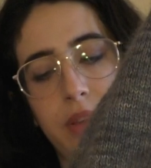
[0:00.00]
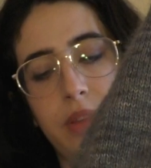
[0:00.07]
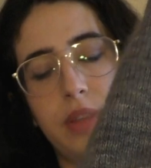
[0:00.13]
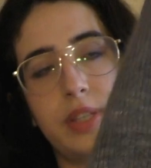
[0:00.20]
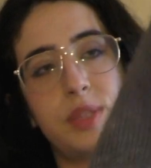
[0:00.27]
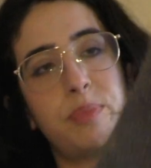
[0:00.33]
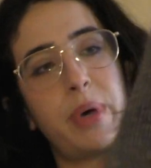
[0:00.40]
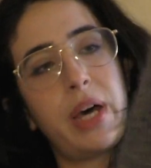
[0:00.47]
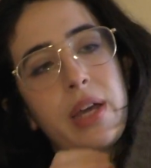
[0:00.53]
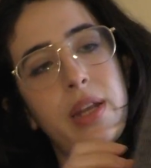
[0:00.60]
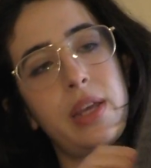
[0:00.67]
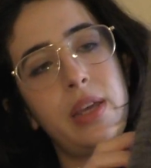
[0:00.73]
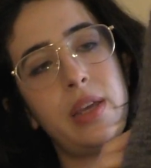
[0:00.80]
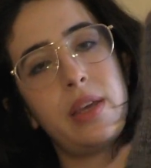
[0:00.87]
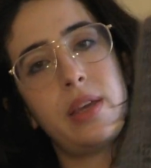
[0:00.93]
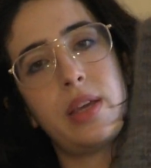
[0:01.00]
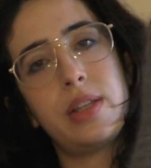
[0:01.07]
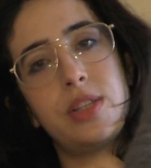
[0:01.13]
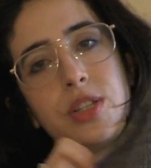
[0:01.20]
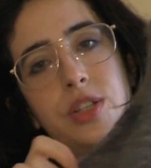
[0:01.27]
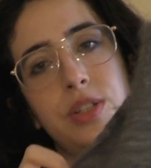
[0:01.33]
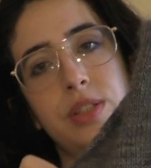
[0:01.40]
this body,
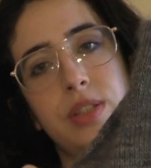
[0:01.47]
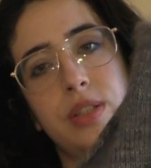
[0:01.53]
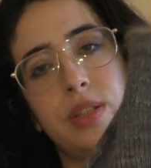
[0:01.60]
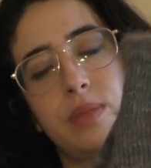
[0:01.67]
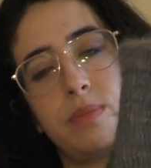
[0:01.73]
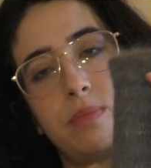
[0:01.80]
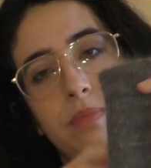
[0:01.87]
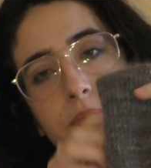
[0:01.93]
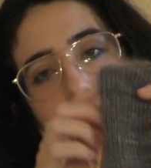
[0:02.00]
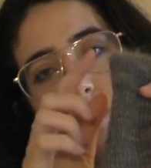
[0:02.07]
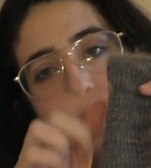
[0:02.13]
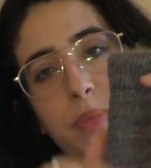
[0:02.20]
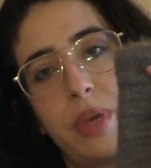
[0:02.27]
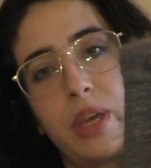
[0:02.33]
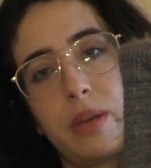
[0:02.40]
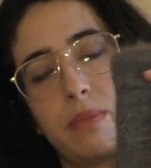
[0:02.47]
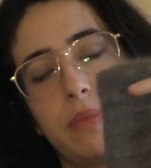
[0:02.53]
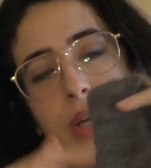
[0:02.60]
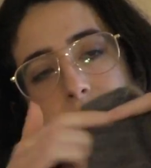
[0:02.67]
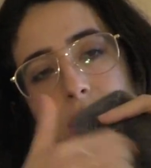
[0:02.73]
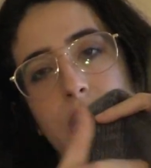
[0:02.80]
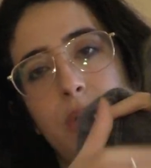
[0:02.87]
it's just ribbing
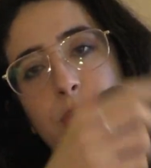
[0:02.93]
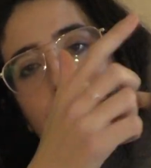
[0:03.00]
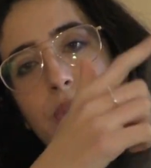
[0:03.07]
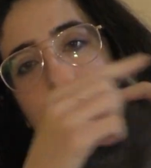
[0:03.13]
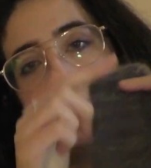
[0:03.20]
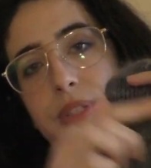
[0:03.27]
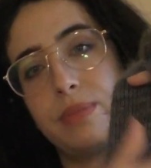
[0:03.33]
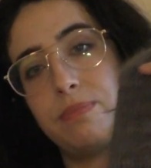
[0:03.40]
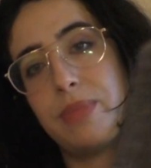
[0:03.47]
on the armholes